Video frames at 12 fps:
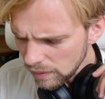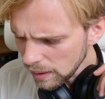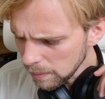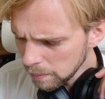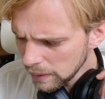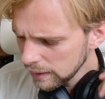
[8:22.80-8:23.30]

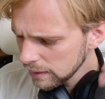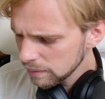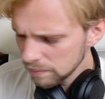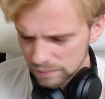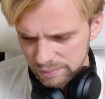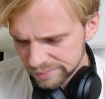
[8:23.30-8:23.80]
but
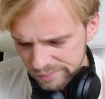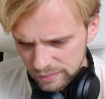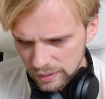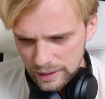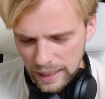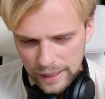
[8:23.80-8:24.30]

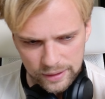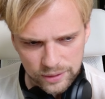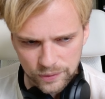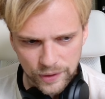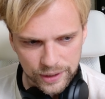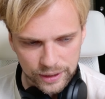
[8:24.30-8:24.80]
that is
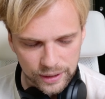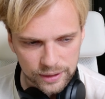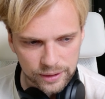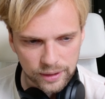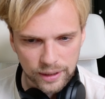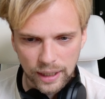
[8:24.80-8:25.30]
very
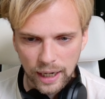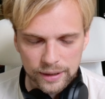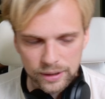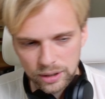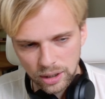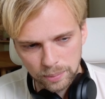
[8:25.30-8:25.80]
easily
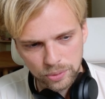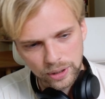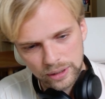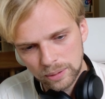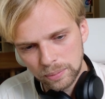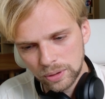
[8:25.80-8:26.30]
either
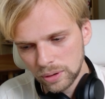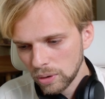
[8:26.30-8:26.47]
upgradable,